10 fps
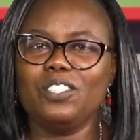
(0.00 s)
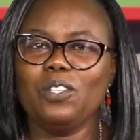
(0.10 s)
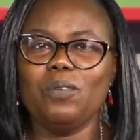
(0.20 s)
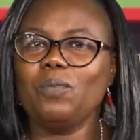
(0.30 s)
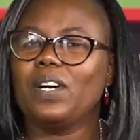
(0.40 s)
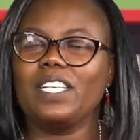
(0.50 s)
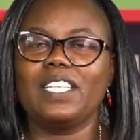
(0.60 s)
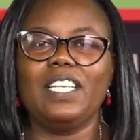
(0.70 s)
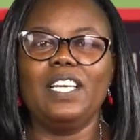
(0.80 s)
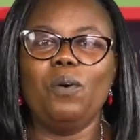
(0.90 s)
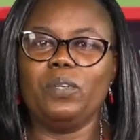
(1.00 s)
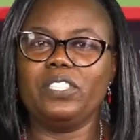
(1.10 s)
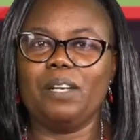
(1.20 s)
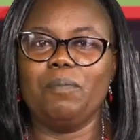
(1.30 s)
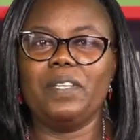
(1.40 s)
Don't worry, we
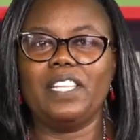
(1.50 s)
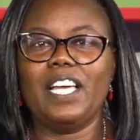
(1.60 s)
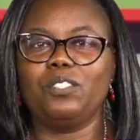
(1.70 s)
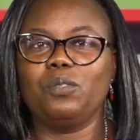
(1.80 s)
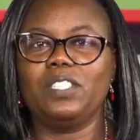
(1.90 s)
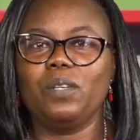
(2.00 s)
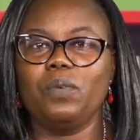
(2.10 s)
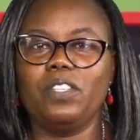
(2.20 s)
shall be there to sing